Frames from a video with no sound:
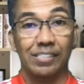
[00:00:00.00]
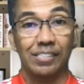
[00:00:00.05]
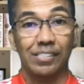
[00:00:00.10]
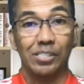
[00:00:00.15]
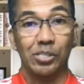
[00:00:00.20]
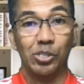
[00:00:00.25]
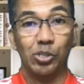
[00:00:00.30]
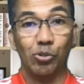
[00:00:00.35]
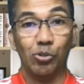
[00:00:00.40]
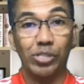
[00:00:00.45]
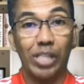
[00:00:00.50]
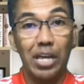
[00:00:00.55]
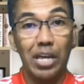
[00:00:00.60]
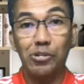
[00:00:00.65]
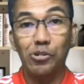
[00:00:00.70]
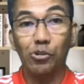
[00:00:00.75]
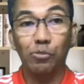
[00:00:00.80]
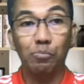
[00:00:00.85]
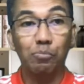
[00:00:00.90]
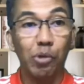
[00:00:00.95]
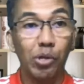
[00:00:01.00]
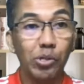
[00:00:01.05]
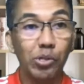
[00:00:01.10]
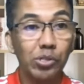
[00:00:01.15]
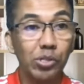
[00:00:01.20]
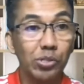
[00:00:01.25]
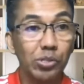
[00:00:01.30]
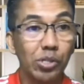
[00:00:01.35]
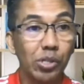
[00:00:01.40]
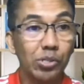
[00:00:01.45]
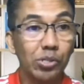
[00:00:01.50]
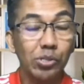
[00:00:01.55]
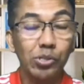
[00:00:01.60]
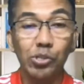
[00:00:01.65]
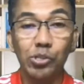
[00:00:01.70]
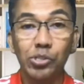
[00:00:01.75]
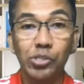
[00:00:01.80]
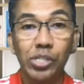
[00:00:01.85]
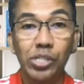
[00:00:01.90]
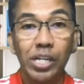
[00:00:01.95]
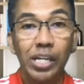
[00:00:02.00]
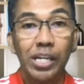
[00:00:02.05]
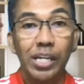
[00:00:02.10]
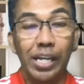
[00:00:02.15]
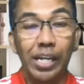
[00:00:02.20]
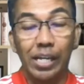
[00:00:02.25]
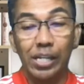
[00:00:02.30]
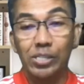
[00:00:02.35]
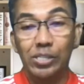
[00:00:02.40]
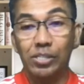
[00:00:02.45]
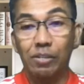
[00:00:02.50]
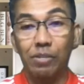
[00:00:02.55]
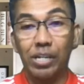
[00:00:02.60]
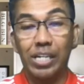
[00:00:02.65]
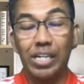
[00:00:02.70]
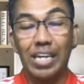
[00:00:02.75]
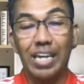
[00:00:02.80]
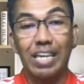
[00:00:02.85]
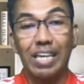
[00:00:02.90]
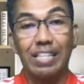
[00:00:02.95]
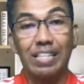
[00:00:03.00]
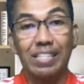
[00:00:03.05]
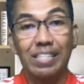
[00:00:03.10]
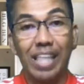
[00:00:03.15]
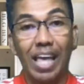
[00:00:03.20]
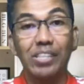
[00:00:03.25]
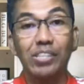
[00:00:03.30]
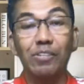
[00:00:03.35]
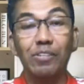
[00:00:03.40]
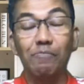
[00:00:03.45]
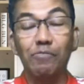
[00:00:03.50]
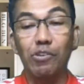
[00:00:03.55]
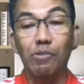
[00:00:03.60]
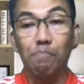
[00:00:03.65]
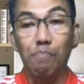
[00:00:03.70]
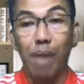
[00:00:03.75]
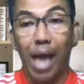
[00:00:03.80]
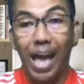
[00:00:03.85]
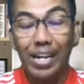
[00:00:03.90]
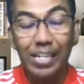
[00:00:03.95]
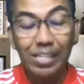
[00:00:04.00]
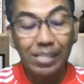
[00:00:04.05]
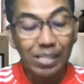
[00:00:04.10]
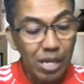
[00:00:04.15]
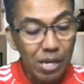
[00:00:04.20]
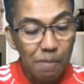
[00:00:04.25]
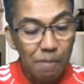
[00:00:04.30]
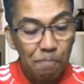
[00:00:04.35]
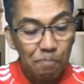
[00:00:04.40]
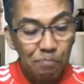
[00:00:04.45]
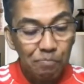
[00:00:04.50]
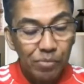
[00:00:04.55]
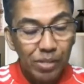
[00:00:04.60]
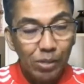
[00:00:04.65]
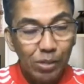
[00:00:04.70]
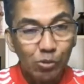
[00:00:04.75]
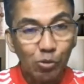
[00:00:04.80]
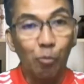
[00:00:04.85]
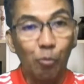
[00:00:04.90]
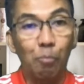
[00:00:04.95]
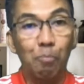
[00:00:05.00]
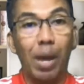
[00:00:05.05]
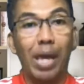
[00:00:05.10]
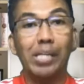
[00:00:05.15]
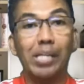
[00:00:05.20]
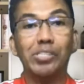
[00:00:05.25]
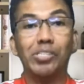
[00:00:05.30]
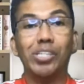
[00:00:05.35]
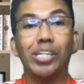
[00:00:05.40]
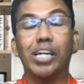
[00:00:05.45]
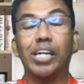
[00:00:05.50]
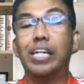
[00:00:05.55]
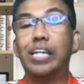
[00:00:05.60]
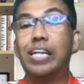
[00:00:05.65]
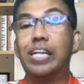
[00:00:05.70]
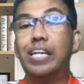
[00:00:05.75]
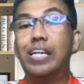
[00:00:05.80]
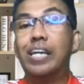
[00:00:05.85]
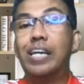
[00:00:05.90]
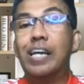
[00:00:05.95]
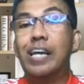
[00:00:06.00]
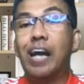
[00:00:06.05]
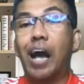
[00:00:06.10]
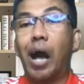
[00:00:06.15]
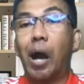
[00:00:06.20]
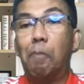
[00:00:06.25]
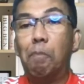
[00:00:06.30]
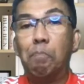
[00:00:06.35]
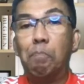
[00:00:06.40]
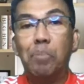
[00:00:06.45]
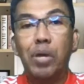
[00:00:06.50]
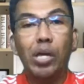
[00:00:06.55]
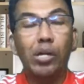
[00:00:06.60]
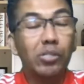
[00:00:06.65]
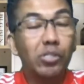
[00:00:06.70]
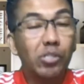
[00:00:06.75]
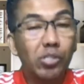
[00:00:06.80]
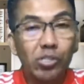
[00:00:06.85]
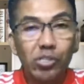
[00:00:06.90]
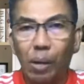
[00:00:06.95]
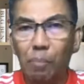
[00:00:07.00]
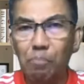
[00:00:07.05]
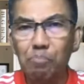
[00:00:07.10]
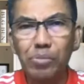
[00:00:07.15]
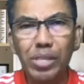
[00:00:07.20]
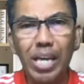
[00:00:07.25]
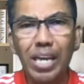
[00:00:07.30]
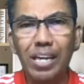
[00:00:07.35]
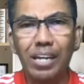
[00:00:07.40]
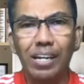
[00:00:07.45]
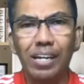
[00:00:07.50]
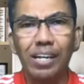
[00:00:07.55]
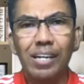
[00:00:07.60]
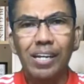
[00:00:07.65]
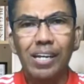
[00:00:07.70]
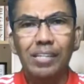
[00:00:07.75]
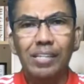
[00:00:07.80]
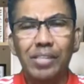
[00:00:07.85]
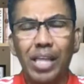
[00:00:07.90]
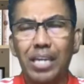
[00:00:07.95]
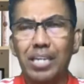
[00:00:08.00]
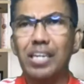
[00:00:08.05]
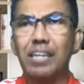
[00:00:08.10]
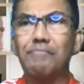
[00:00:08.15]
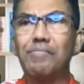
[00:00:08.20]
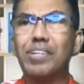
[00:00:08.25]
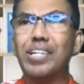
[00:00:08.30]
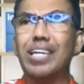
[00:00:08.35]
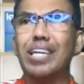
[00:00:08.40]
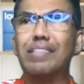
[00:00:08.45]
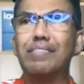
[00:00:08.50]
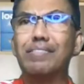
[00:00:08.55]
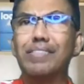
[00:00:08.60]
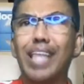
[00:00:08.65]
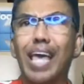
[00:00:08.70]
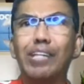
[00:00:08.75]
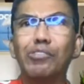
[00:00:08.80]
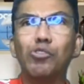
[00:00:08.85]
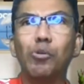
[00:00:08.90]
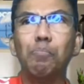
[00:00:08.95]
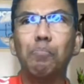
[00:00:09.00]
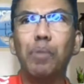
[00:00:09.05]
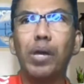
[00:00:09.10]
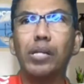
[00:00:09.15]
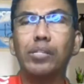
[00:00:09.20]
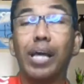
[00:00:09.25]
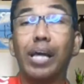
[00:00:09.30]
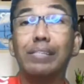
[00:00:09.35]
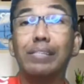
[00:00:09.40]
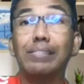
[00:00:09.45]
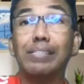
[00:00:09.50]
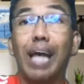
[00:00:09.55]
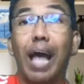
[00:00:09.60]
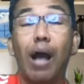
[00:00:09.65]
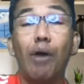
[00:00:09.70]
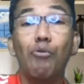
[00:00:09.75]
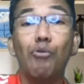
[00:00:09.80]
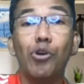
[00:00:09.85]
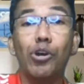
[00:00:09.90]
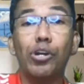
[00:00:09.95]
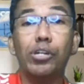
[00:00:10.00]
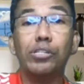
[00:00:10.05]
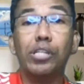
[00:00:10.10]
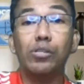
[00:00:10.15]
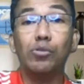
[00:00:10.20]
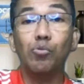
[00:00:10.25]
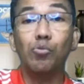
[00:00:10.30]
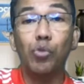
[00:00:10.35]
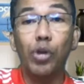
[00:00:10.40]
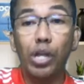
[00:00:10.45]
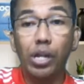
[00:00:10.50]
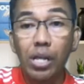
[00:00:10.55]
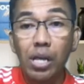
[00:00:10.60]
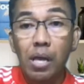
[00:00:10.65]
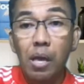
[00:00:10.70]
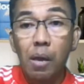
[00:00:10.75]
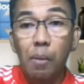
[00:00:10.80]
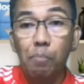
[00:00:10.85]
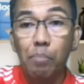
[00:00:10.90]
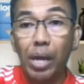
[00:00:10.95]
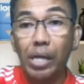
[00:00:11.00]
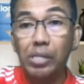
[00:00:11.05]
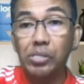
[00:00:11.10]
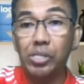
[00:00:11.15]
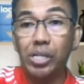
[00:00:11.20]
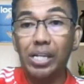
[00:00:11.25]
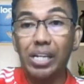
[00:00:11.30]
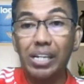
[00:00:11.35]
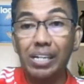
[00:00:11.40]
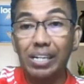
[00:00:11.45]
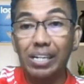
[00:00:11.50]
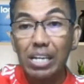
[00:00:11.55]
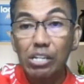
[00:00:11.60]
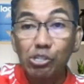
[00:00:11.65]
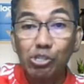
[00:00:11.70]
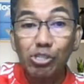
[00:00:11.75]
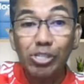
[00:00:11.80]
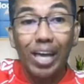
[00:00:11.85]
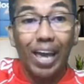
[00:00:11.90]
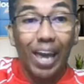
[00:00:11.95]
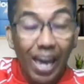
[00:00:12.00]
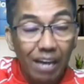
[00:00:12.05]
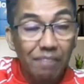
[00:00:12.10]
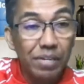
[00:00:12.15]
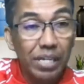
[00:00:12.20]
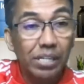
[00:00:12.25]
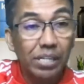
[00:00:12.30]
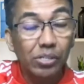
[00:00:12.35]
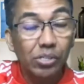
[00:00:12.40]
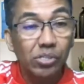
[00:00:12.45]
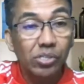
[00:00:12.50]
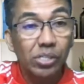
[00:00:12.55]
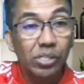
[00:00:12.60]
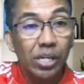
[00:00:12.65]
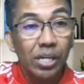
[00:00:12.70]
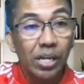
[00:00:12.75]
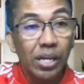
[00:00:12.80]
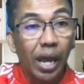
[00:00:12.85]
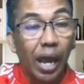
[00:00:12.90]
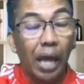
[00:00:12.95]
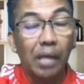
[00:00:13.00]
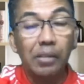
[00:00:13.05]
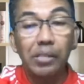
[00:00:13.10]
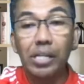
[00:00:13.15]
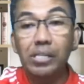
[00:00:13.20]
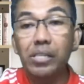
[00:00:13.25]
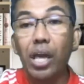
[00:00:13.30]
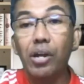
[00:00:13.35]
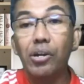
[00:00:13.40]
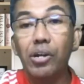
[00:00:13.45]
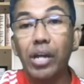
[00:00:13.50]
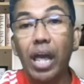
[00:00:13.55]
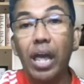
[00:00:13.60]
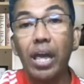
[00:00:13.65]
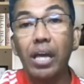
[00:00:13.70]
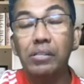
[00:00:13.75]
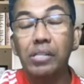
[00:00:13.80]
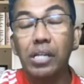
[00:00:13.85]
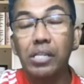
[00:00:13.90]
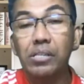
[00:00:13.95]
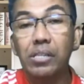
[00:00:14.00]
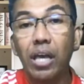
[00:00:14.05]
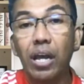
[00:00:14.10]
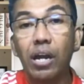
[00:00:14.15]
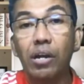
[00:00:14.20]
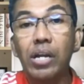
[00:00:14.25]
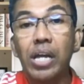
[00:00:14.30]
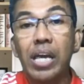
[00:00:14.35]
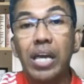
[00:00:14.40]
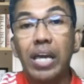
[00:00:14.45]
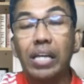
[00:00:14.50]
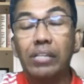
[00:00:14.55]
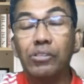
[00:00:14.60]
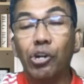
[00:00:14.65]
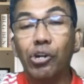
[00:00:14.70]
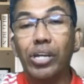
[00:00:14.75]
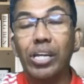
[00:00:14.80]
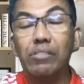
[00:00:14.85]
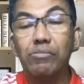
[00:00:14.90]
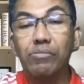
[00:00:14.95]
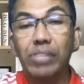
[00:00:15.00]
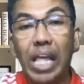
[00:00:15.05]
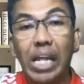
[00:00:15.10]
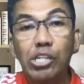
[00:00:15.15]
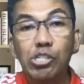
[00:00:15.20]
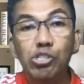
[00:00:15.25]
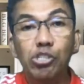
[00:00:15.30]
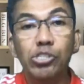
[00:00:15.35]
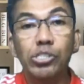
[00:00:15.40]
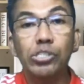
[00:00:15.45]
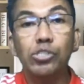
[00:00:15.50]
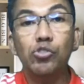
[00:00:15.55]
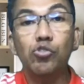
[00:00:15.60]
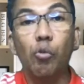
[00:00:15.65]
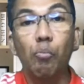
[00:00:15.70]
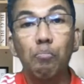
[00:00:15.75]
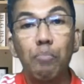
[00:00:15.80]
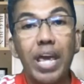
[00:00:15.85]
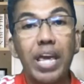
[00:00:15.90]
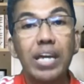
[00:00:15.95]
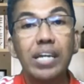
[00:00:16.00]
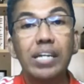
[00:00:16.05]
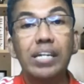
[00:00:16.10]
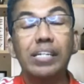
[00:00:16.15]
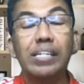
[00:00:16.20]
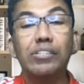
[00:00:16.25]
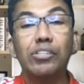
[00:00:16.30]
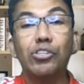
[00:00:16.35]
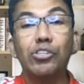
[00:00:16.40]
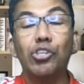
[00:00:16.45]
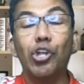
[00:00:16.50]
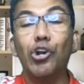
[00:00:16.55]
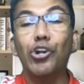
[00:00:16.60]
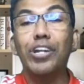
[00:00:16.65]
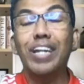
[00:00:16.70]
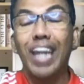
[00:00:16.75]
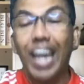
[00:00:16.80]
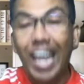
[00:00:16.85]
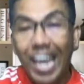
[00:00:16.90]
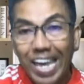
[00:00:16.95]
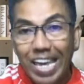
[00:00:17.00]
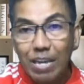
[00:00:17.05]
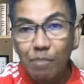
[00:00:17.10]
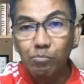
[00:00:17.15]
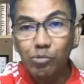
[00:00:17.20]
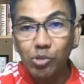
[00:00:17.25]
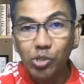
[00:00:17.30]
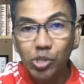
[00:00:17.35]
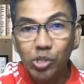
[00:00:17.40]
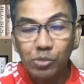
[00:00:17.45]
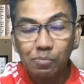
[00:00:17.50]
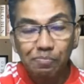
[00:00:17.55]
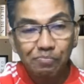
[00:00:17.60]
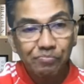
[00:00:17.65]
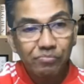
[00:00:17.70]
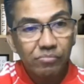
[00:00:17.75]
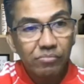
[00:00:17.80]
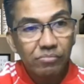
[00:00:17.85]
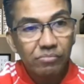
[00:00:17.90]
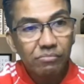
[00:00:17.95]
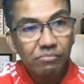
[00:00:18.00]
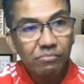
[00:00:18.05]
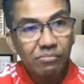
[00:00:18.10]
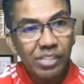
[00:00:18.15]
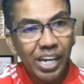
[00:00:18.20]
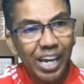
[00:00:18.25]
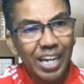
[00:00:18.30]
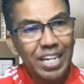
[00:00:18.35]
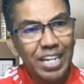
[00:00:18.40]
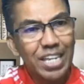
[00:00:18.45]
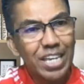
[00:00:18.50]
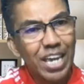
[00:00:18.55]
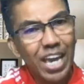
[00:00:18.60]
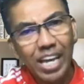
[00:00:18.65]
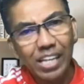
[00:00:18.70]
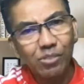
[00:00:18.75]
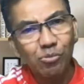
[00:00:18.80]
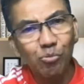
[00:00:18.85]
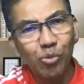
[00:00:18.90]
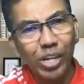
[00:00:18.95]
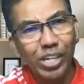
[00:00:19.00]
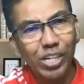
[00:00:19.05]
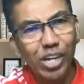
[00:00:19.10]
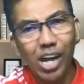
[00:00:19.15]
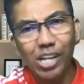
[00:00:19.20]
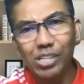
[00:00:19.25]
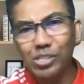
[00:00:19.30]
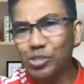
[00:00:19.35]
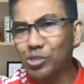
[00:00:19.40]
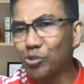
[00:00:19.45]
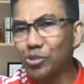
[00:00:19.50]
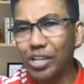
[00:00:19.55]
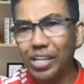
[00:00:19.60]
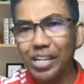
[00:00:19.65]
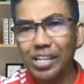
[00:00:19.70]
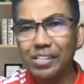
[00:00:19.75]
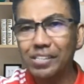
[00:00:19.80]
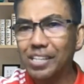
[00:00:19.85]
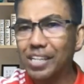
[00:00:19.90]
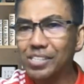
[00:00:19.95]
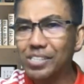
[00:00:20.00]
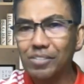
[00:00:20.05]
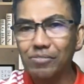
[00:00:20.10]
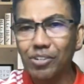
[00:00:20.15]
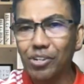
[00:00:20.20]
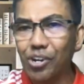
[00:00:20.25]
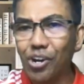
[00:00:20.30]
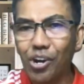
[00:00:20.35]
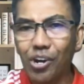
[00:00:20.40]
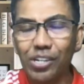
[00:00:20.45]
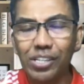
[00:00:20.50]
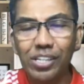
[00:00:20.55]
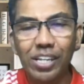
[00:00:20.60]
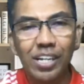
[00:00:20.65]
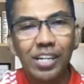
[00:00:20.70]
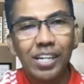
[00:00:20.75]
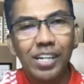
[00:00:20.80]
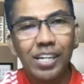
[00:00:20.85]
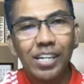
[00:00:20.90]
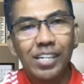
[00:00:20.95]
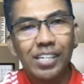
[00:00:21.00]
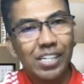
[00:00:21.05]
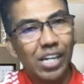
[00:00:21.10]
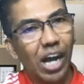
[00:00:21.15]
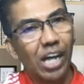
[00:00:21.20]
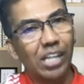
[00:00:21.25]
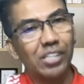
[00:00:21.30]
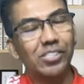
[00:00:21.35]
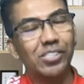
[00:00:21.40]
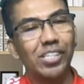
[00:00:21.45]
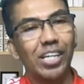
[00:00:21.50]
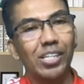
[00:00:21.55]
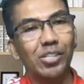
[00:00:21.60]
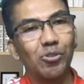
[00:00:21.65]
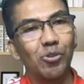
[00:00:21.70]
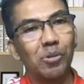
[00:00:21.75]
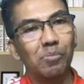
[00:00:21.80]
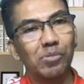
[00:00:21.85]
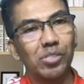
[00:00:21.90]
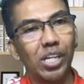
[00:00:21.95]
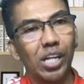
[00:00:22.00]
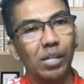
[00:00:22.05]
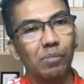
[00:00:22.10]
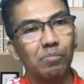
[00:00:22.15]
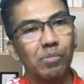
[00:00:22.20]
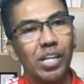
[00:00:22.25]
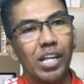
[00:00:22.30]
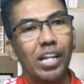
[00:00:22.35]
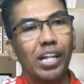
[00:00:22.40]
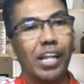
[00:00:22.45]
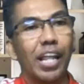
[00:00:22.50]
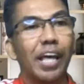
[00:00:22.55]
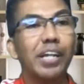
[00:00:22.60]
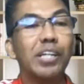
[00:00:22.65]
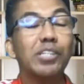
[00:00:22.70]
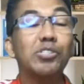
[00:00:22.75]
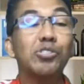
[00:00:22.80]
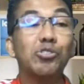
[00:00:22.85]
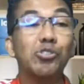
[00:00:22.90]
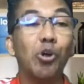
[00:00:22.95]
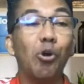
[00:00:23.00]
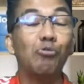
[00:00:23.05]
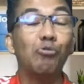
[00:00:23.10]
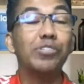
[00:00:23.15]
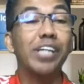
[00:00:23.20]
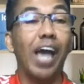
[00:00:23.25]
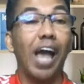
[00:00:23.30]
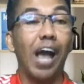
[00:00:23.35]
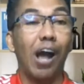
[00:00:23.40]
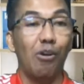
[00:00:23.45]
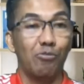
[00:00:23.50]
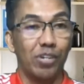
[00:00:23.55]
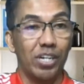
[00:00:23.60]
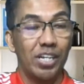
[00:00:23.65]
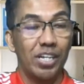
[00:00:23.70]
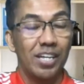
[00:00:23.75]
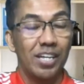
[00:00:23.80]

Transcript: So take note, brothers and sisters, it is the very intent of humanity to basically build something. They even intend to build a tower that will basically reach the heavens, and their intention is to make their names. And yet, when God saw the intents of their heart, God said to himself, let us go down.